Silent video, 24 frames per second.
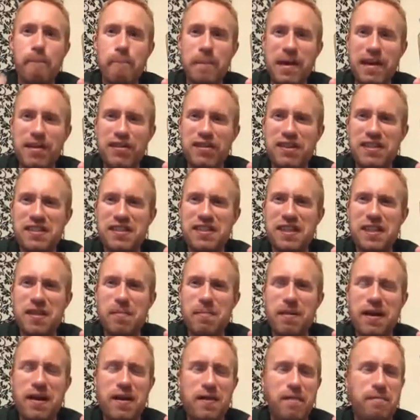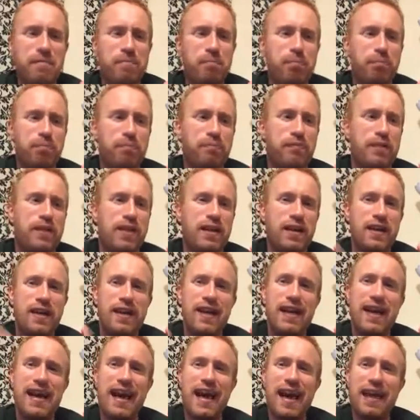bitterness to the beer.
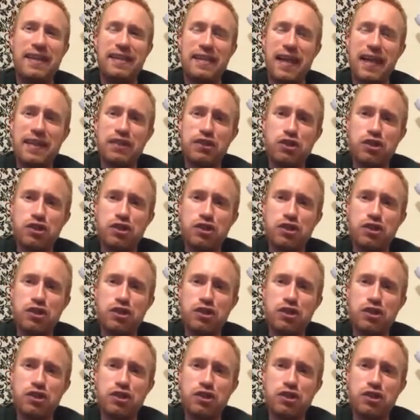And that